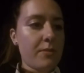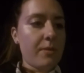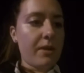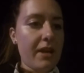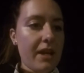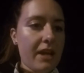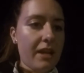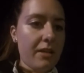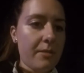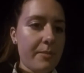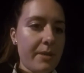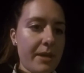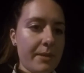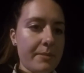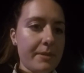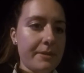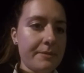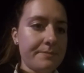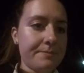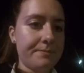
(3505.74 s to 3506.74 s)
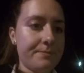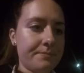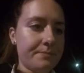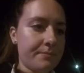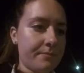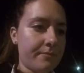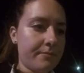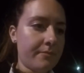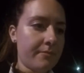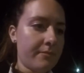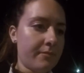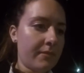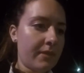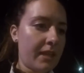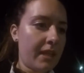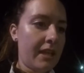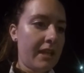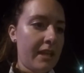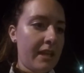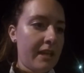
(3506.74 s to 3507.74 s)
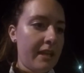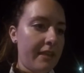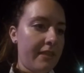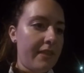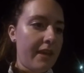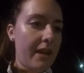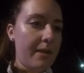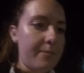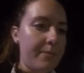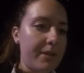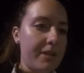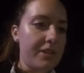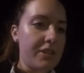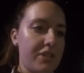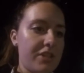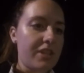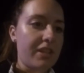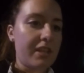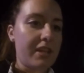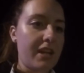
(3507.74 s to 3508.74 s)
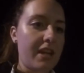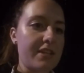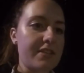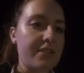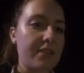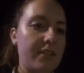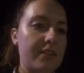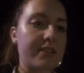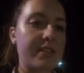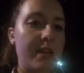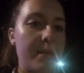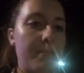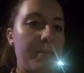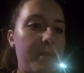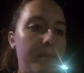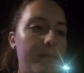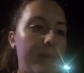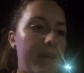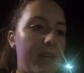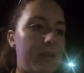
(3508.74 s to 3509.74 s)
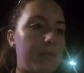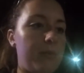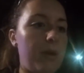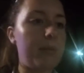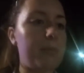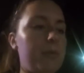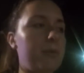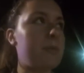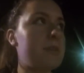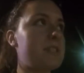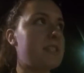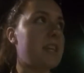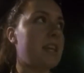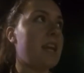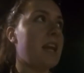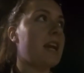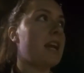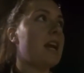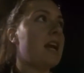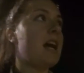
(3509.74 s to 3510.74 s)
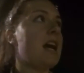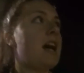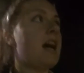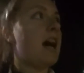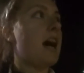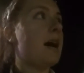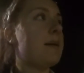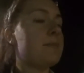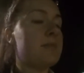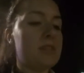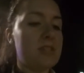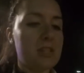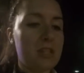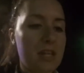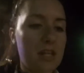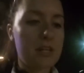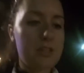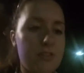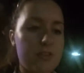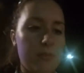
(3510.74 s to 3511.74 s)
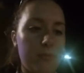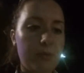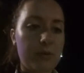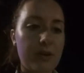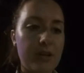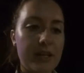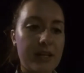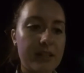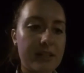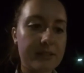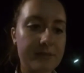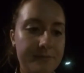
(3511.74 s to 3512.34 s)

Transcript: you want Alabama, that bunch, the consul looked up. The man Weber was singing. I'm just a country boy.